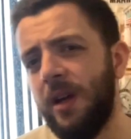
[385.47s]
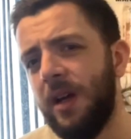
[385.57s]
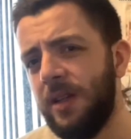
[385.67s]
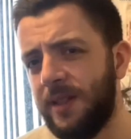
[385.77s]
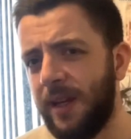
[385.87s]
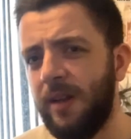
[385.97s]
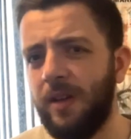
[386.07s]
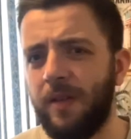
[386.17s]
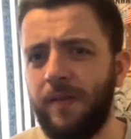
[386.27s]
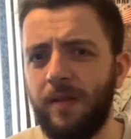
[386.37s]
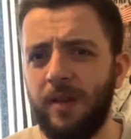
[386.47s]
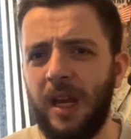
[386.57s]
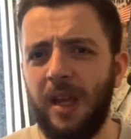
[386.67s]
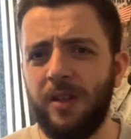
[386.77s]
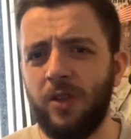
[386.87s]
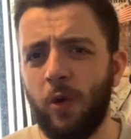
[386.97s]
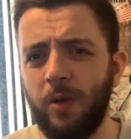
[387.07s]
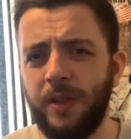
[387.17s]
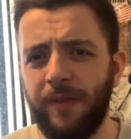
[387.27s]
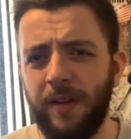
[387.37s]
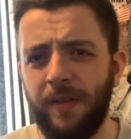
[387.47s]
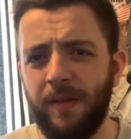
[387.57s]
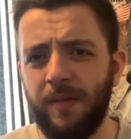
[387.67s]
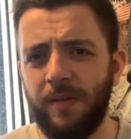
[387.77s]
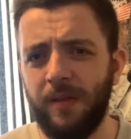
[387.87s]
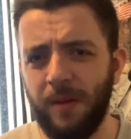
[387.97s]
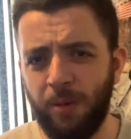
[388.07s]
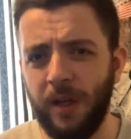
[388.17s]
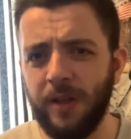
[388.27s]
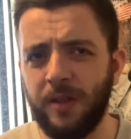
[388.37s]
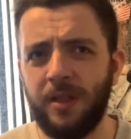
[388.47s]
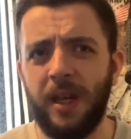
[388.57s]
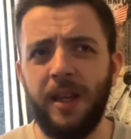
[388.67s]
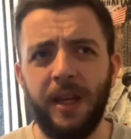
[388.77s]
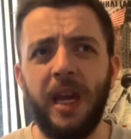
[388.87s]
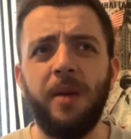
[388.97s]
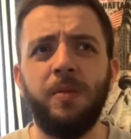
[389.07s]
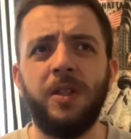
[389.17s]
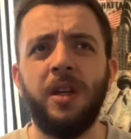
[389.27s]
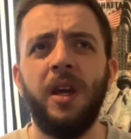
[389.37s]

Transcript: singing their songs for the players at the games,